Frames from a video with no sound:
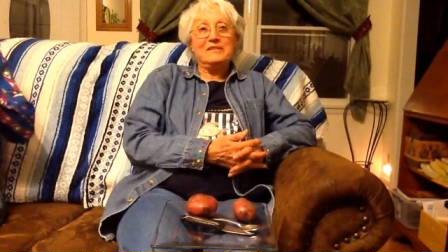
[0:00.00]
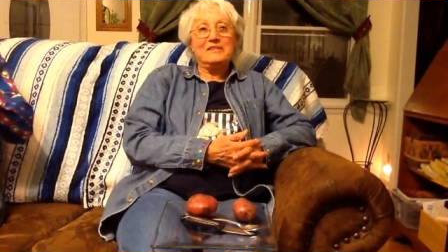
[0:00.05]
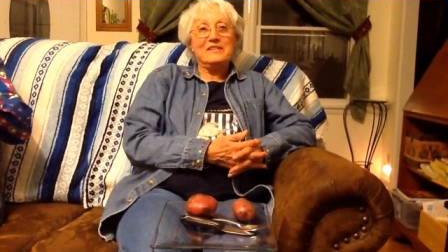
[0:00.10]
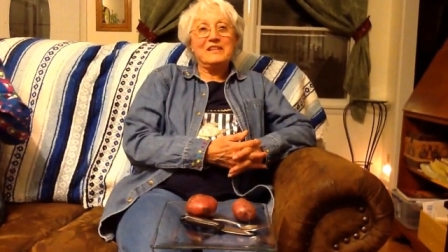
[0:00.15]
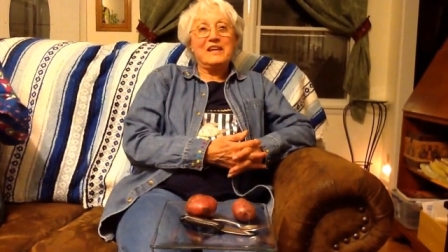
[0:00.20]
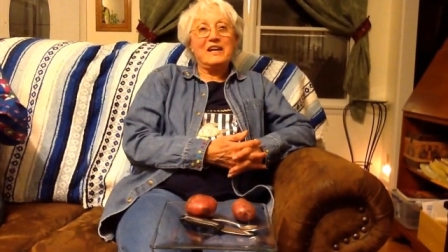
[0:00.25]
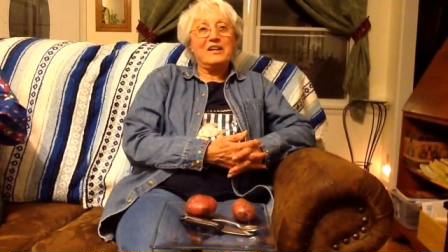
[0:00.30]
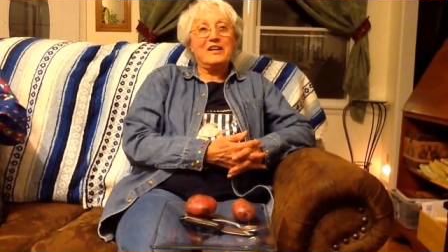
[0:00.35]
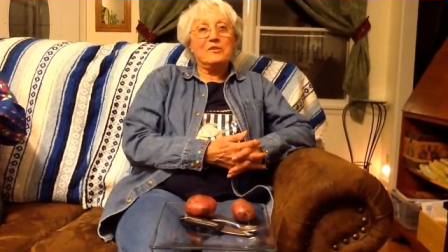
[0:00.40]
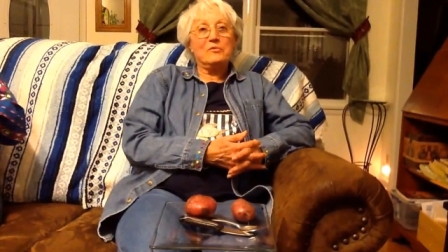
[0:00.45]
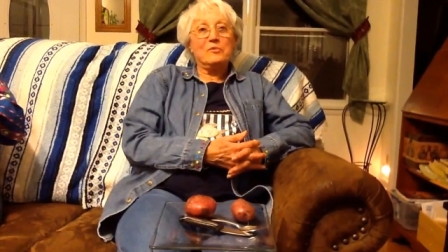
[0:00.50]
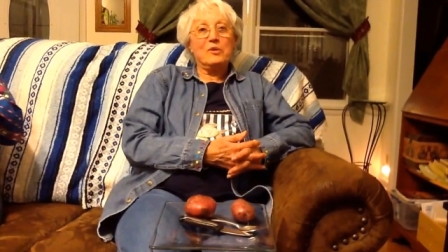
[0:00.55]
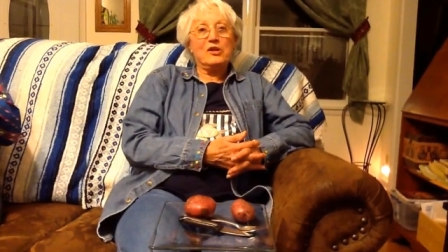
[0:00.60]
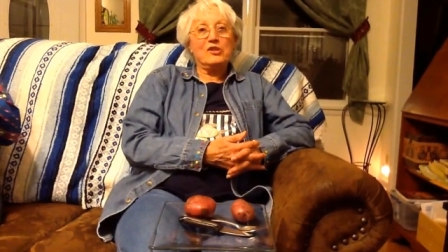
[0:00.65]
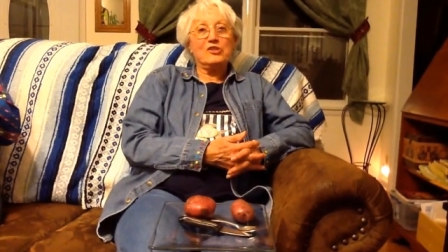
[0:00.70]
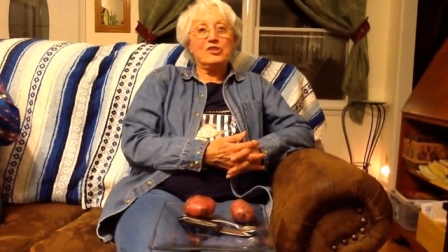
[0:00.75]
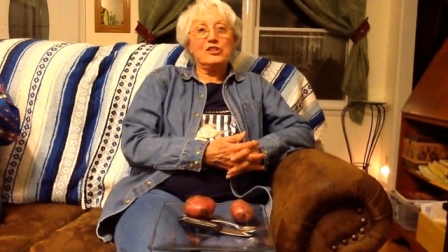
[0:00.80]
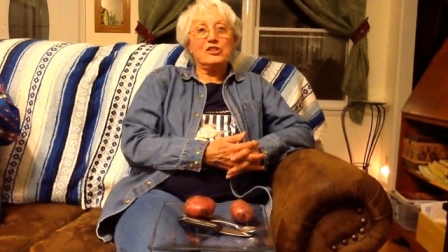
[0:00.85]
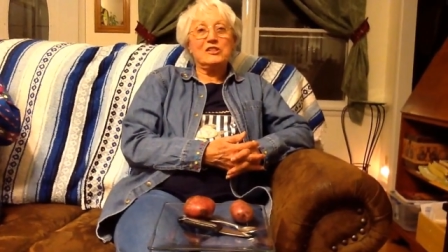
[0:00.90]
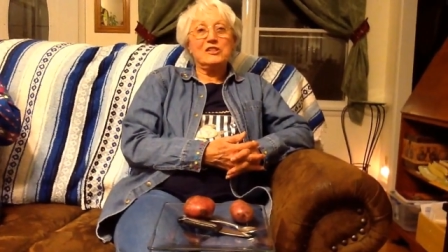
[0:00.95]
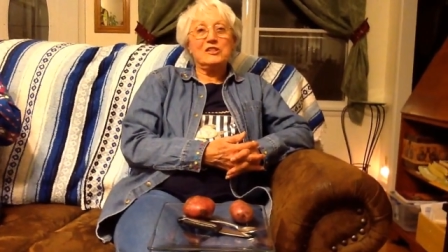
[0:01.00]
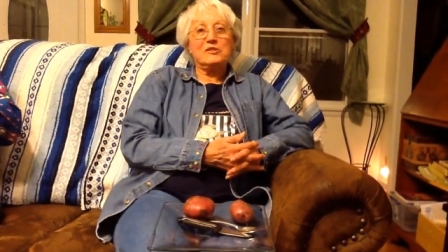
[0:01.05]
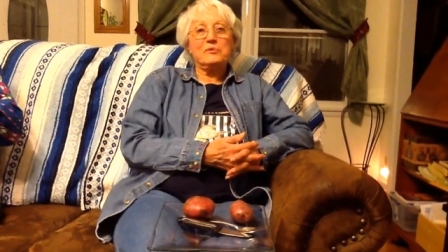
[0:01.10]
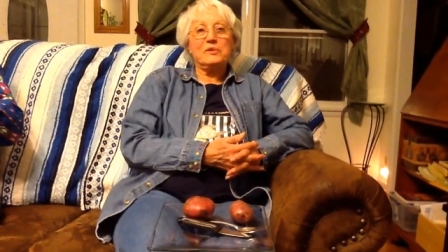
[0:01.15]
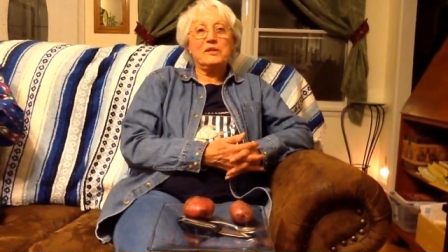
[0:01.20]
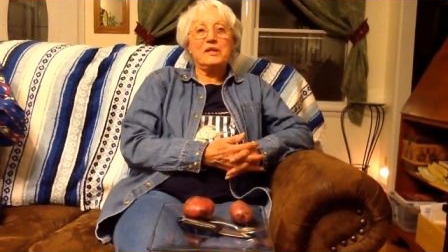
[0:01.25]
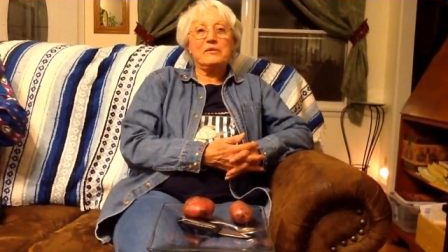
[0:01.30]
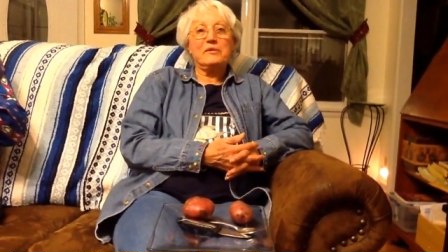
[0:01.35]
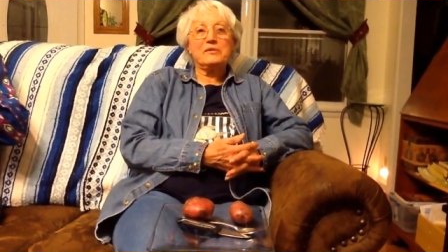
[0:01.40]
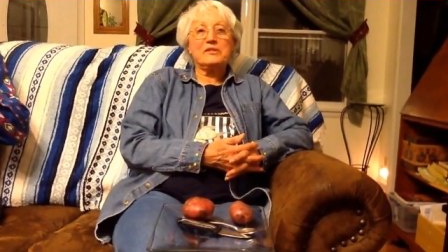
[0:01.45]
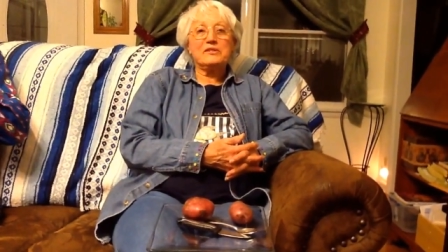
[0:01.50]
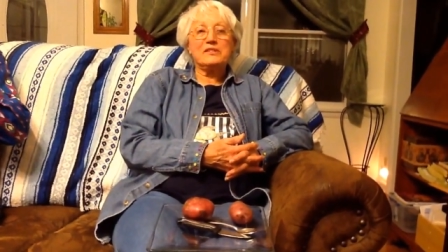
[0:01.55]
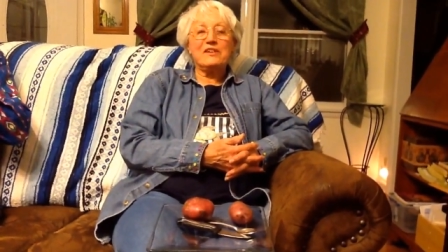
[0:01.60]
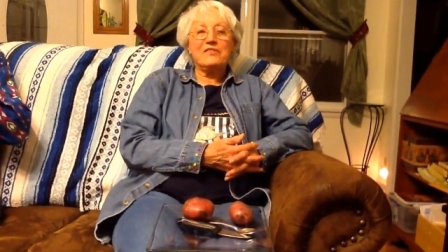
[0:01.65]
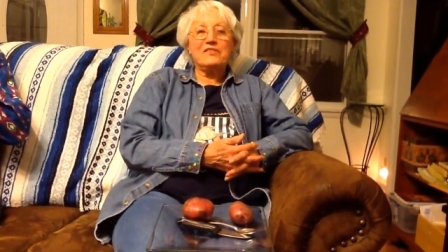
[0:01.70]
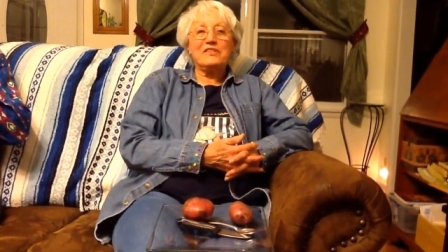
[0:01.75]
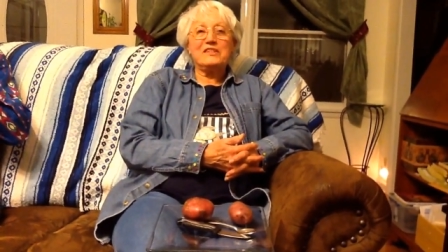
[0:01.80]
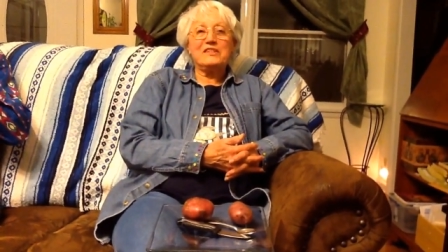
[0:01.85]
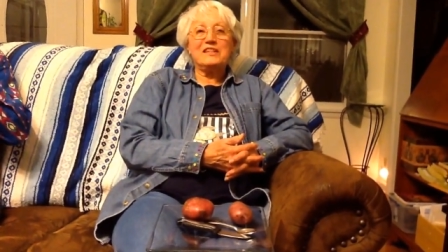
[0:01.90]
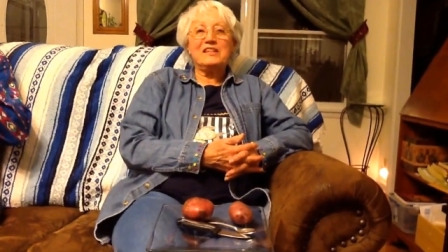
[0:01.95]
Seattle, Washington when I was
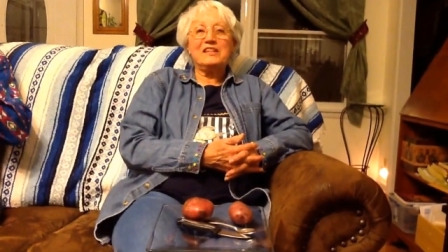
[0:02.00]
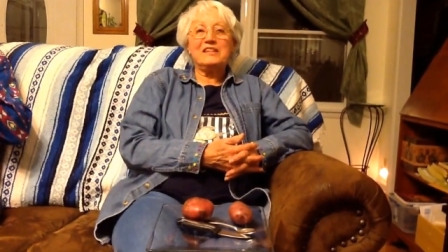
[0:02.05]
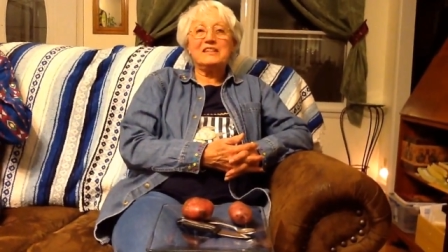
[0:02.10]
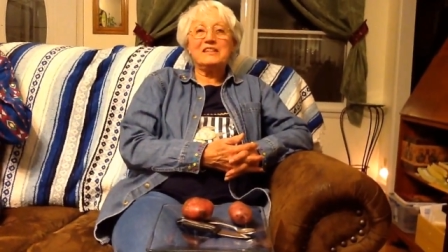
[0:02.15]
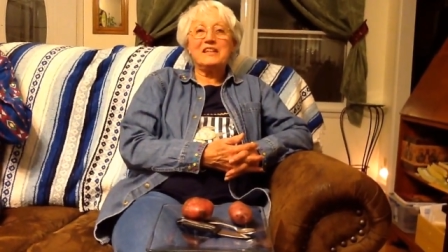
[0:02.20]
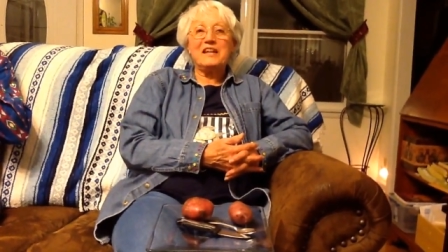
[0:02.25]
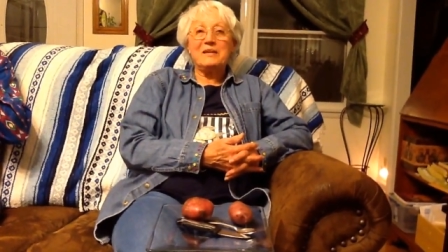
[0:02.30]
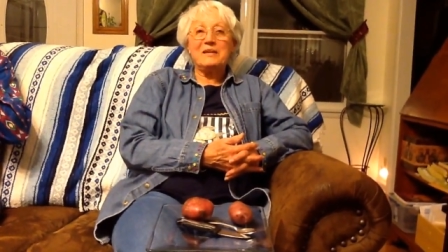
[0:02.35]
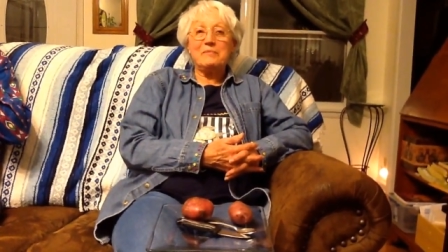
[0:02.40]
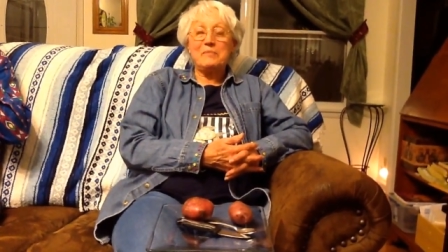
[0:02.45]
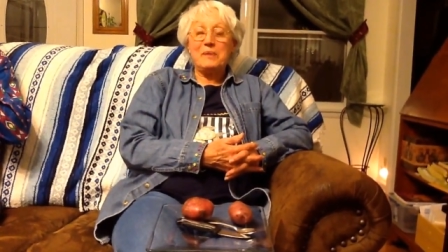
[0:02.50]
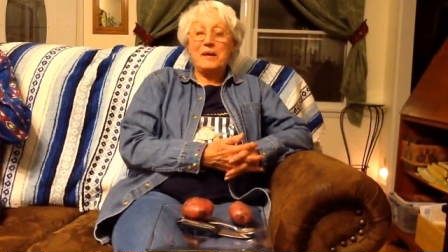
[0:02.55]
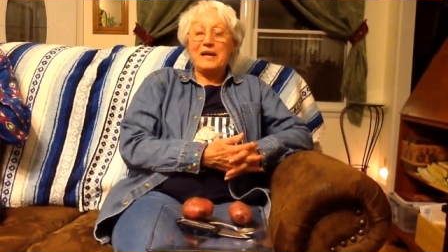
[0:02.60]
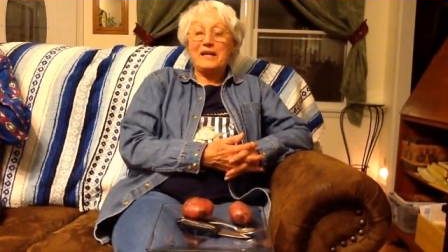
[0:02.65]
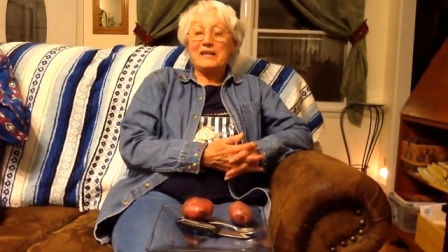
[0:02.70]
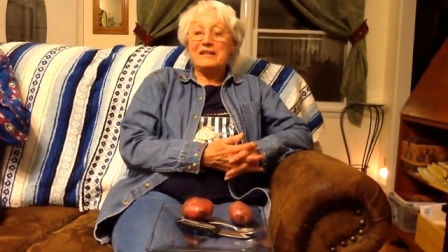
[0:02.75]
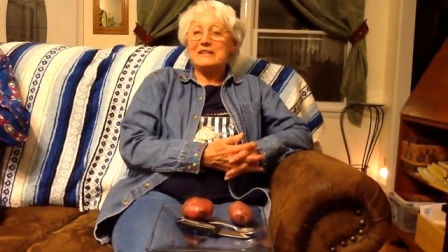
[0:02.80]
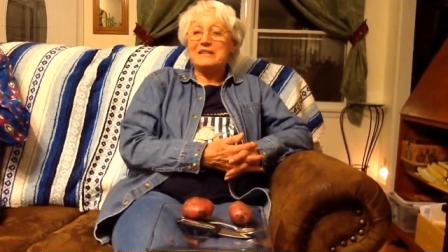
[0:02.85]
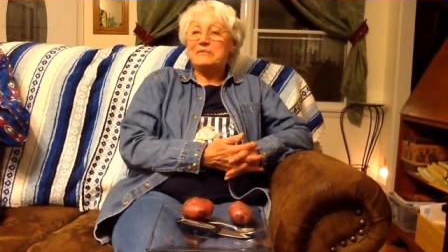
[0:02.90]
17 and came back